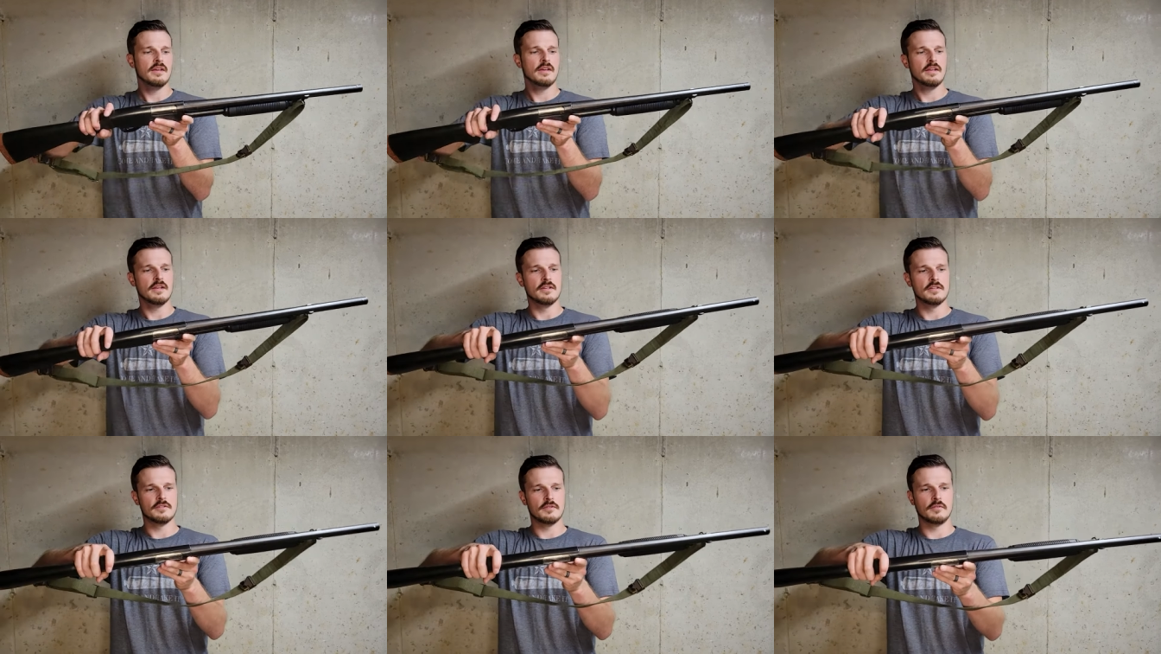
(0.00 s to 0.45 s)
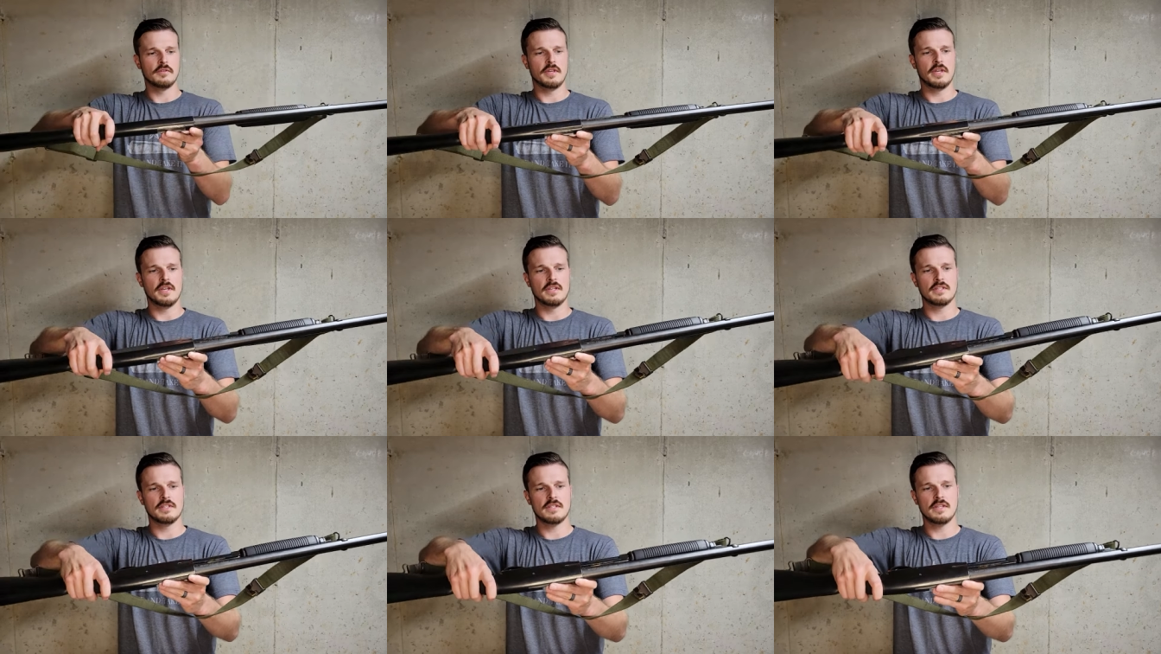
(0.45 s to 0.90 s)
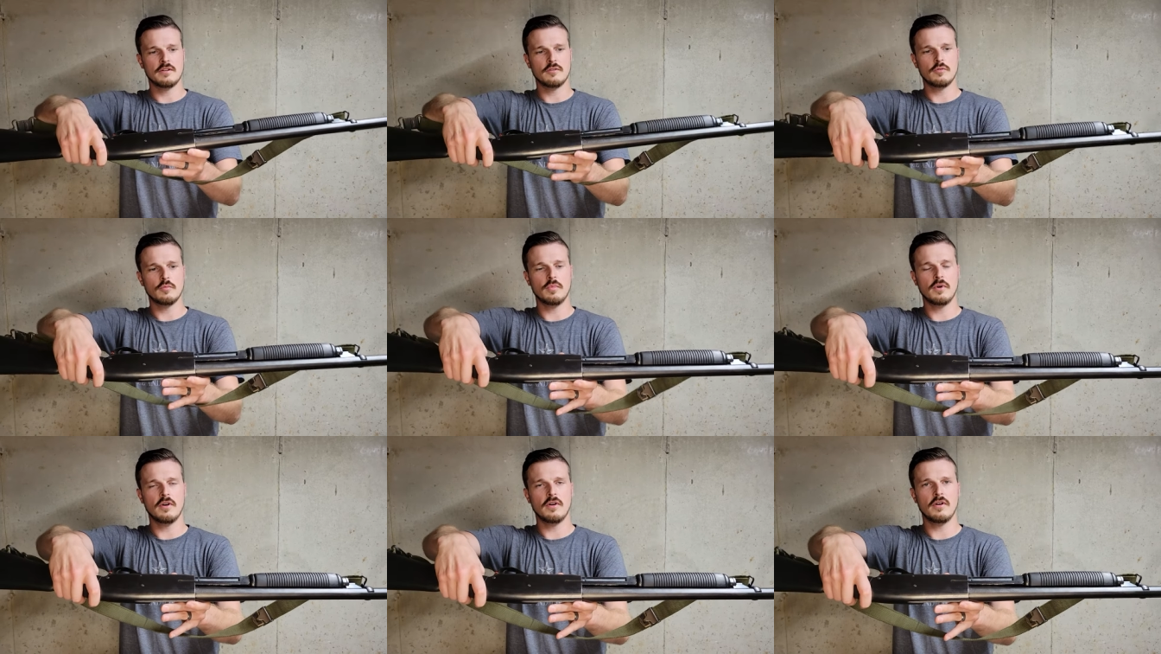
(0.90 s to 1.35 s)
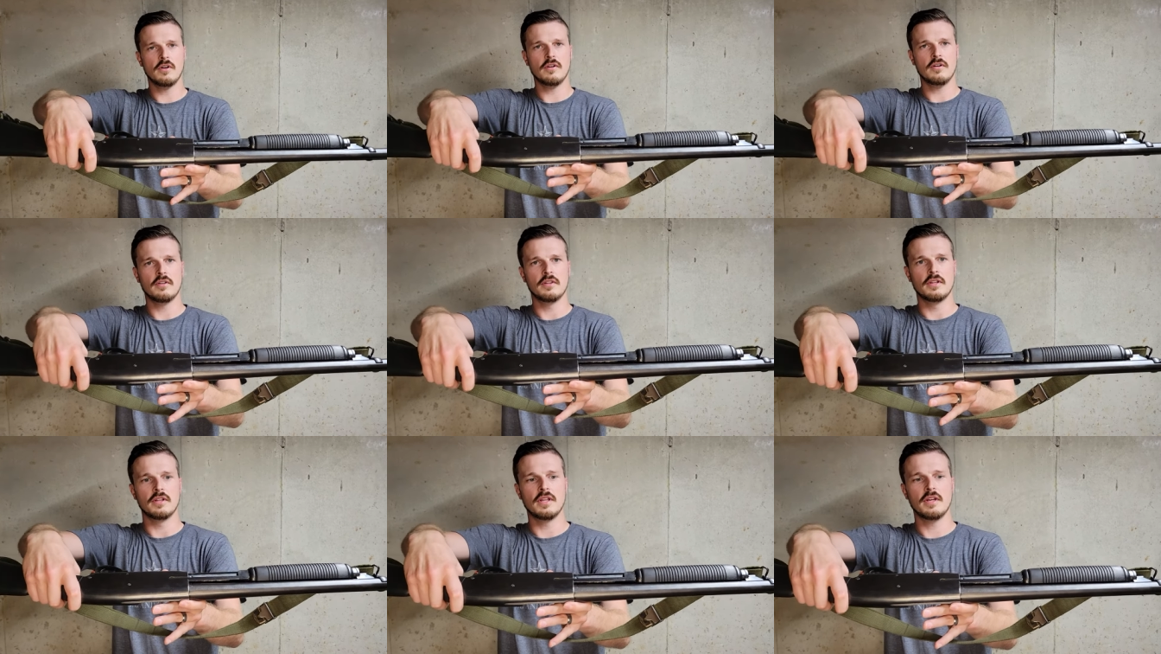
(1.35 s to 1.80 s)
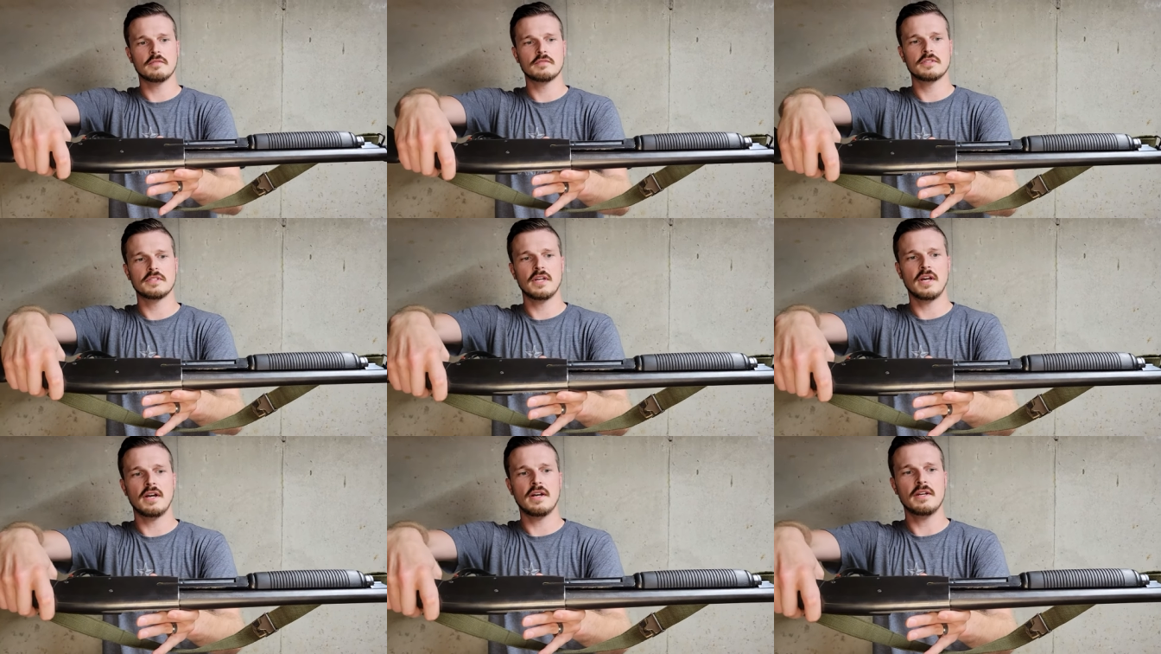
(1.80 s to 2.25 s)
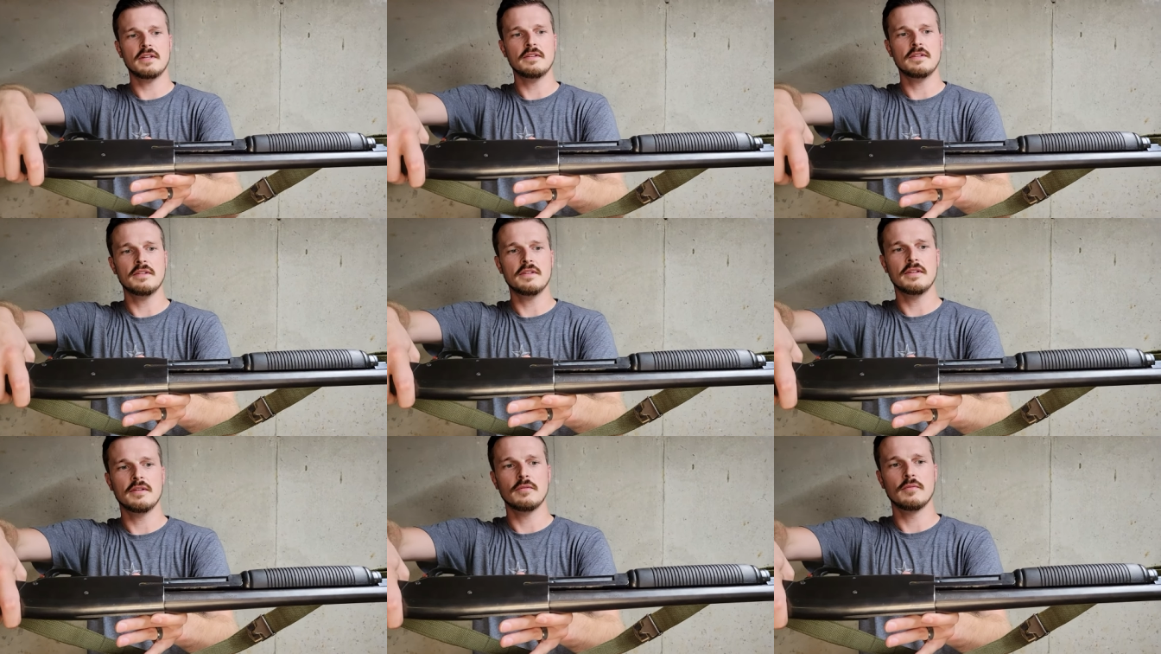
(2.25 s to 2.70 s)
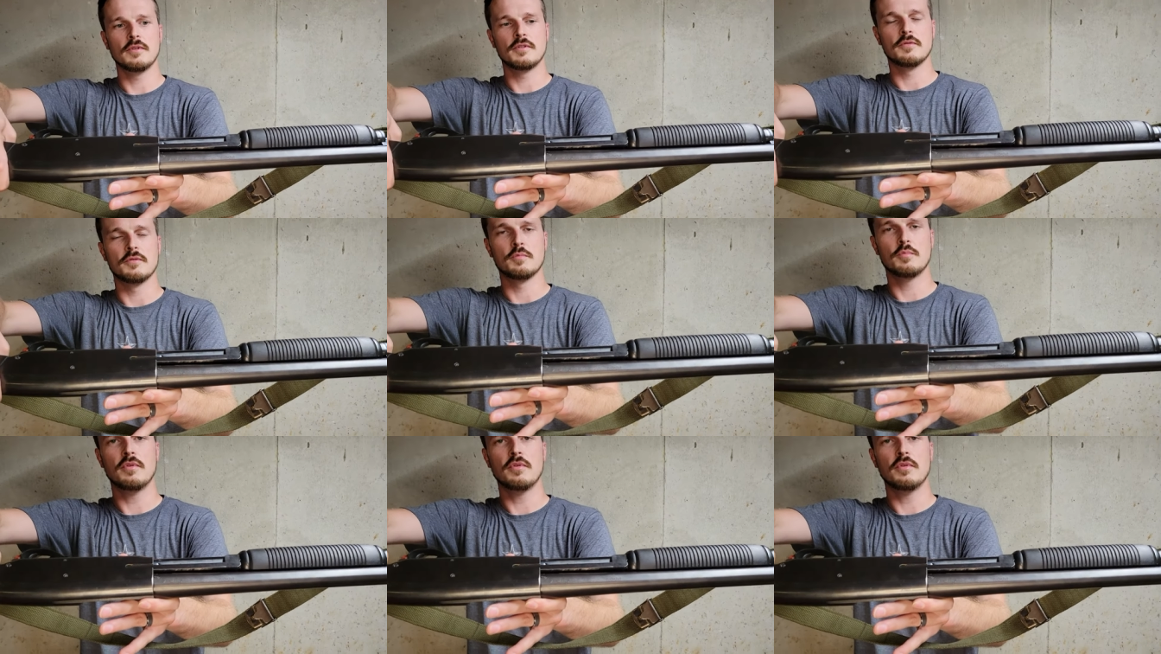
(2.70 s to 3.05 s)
It is only a single bar on the left side, which was